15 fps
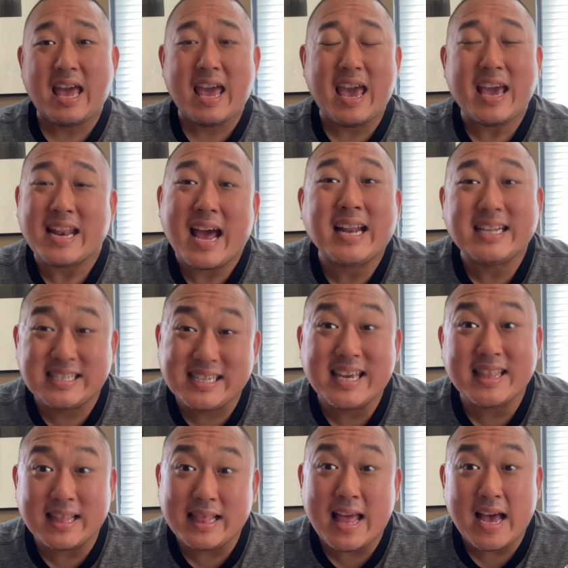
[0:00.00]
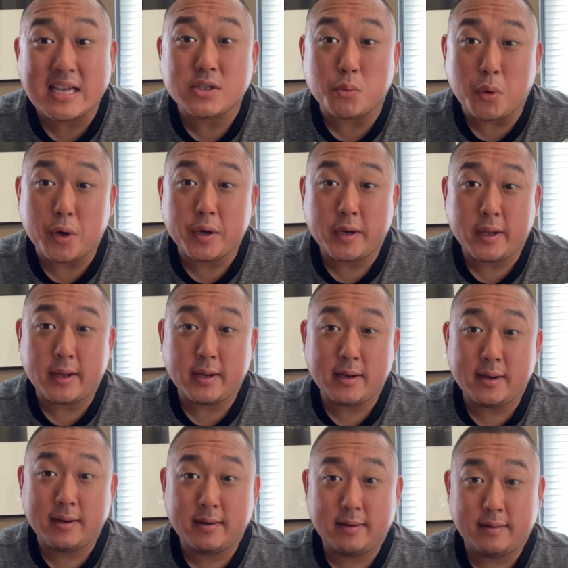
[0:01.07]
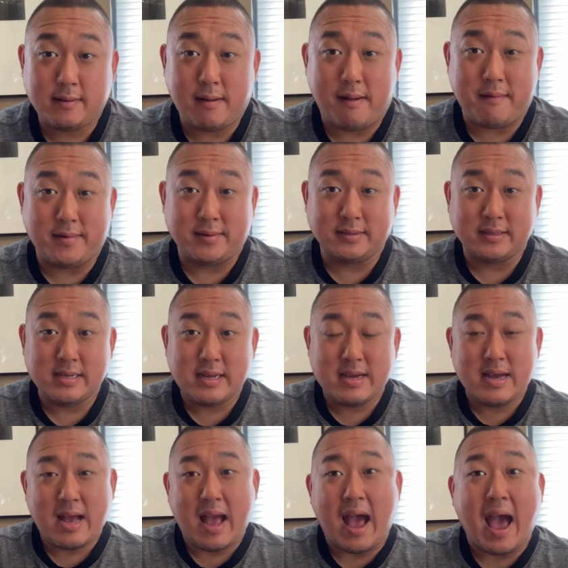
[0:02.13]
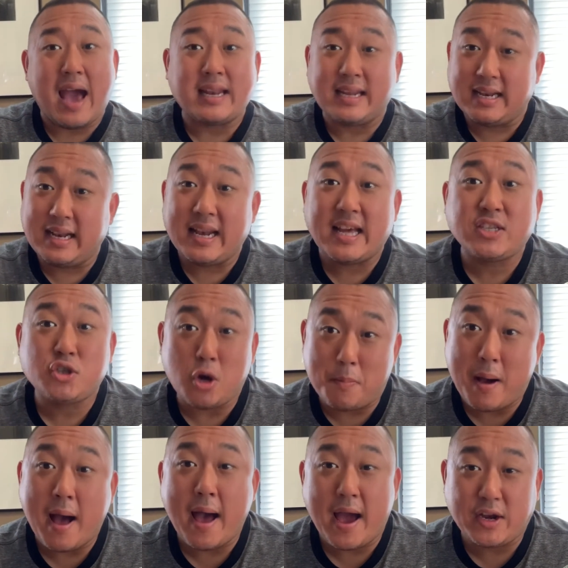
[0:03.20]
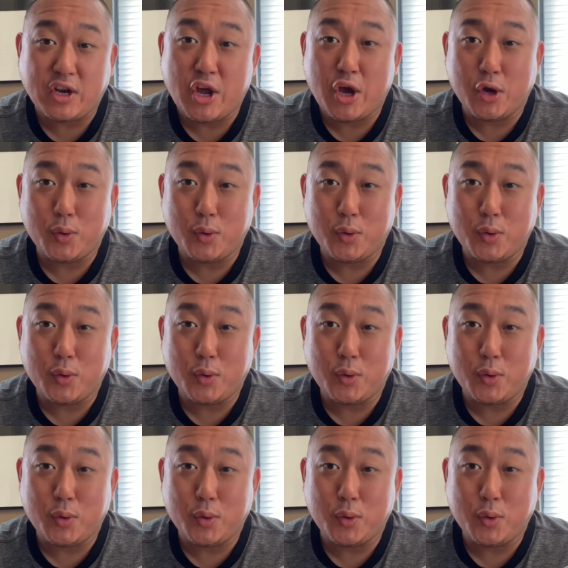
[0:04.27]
And I need to get the last word in. I need to let your behind know.